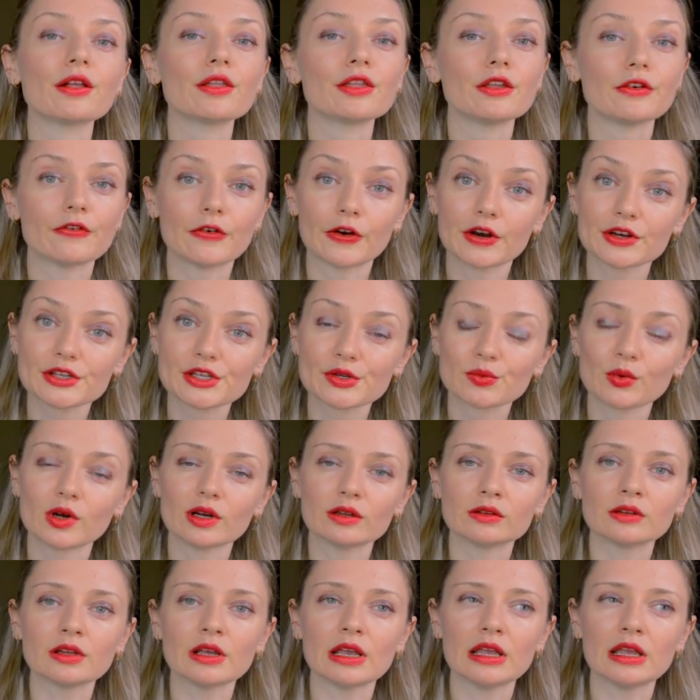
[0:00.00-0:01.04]
The first
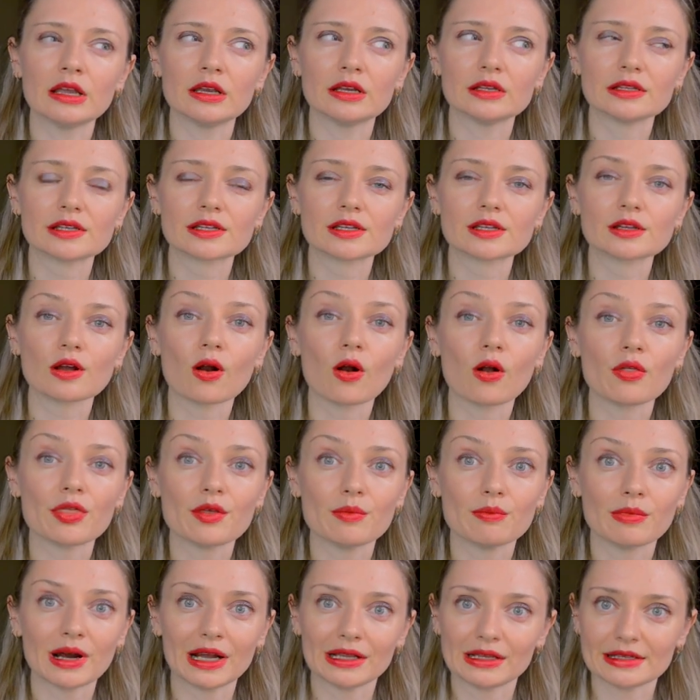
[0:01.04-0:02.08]
one is on the
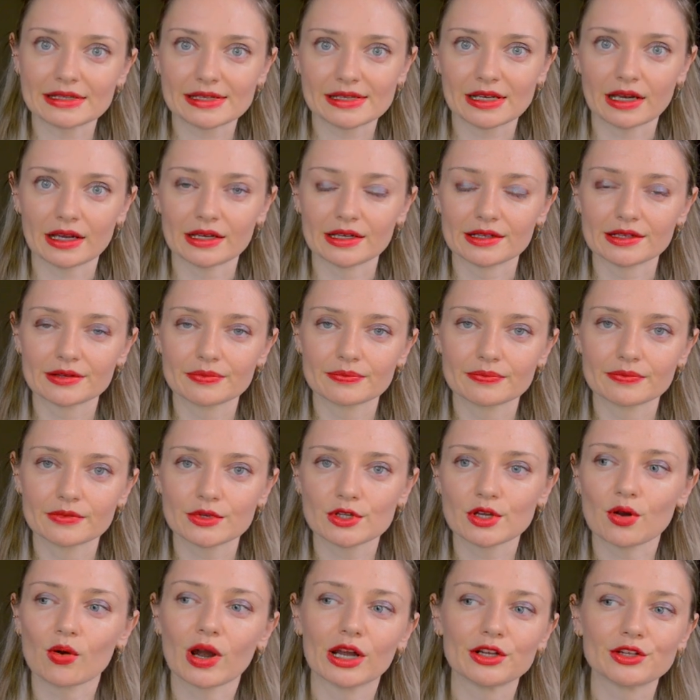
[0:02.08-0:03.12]
minus side.
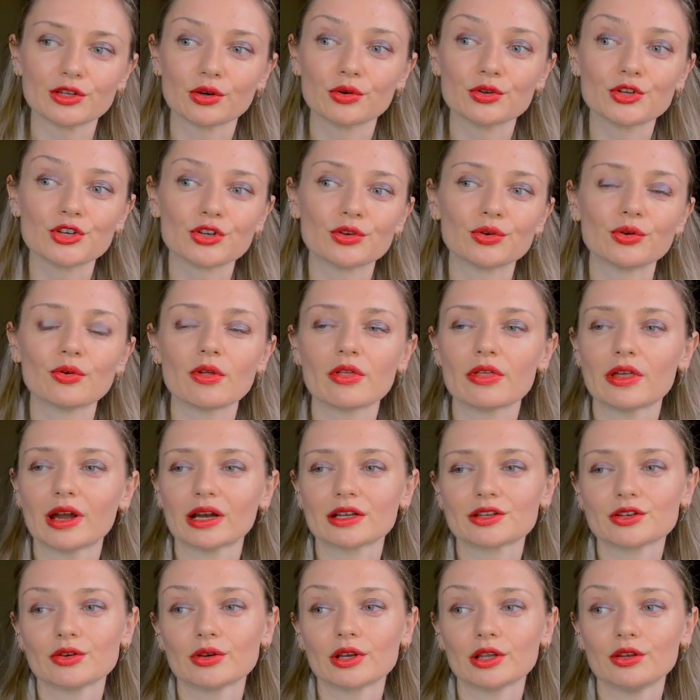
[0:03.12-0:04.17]
So I told you
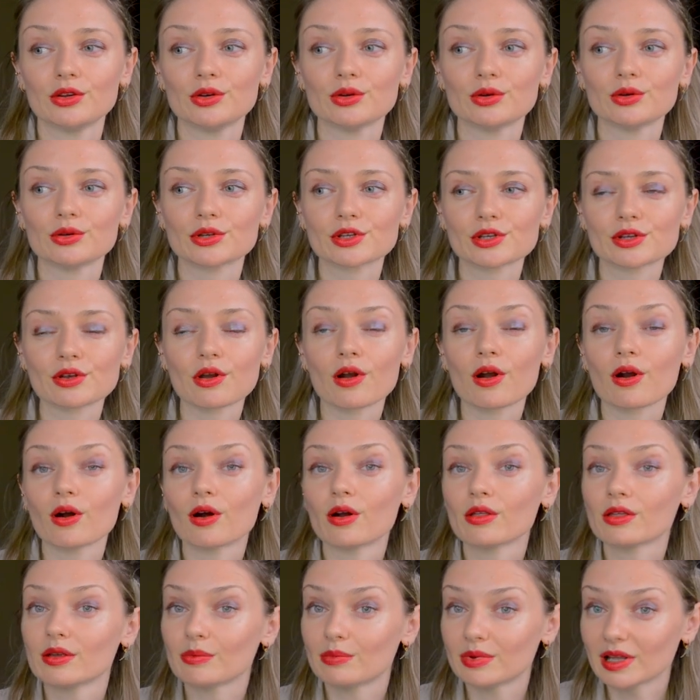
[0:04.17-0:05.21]
that you can use
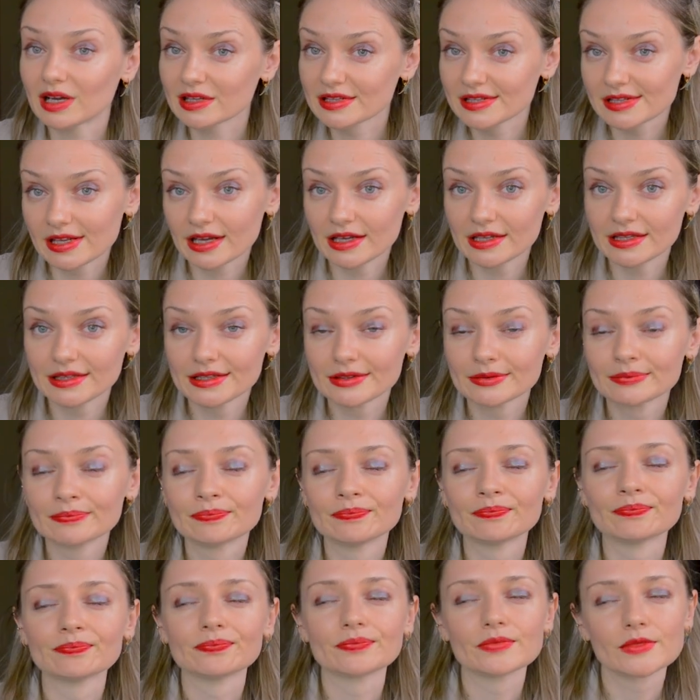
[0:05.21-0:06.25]
on the plus side.
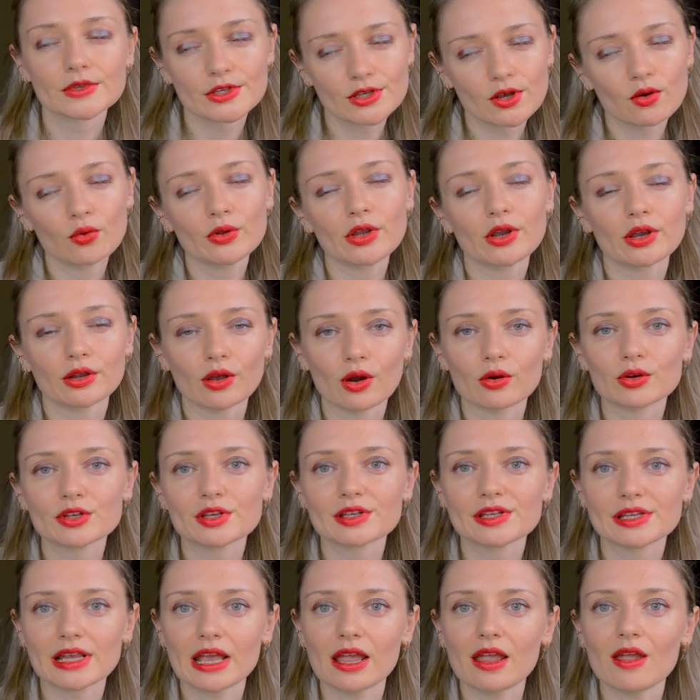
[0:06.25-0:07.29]
So we can also
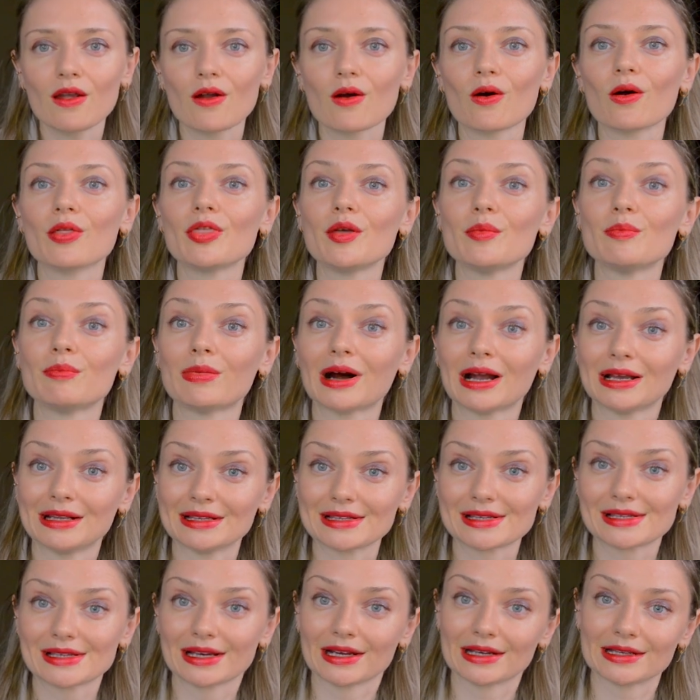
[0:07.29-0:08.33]
say on the
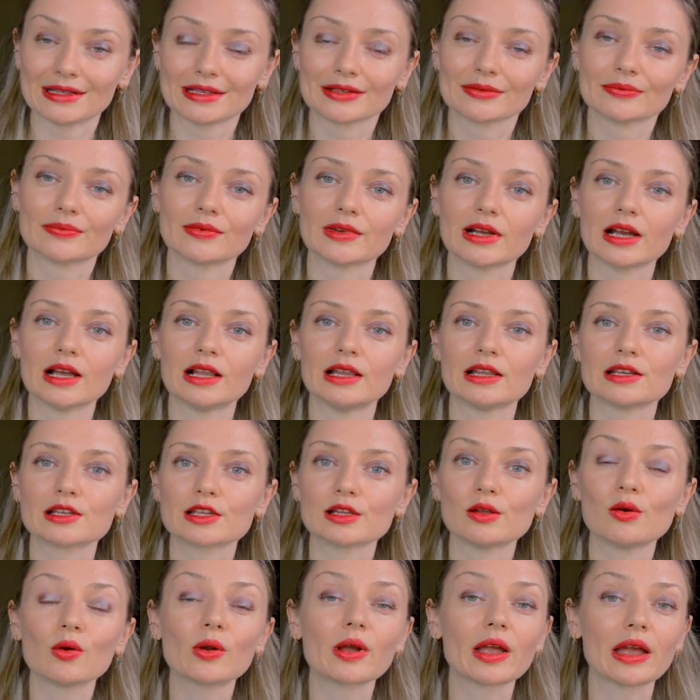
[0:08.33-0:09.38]
minus side. Let's
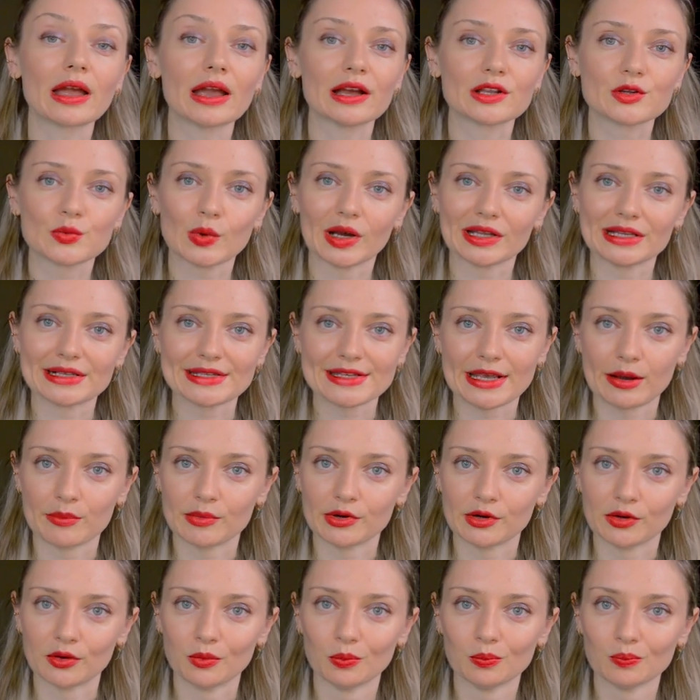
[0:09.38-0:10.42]
look at one
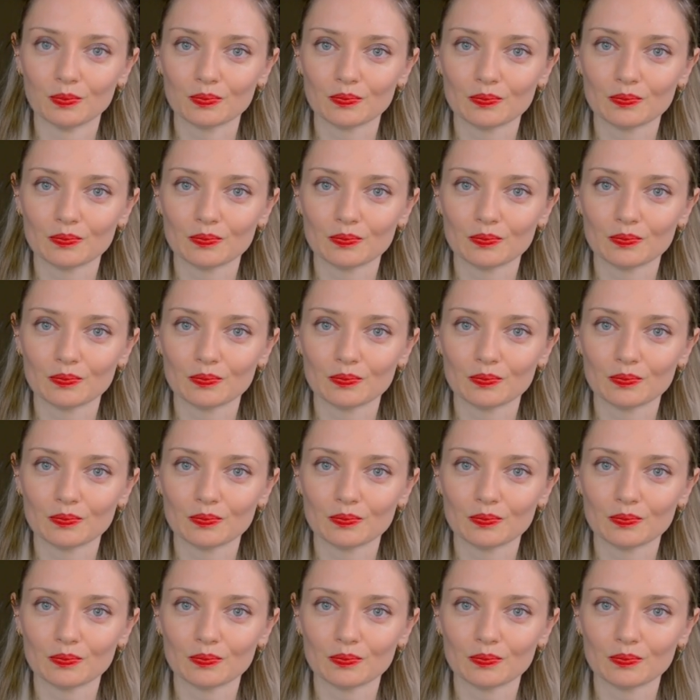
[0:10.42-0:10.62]
example.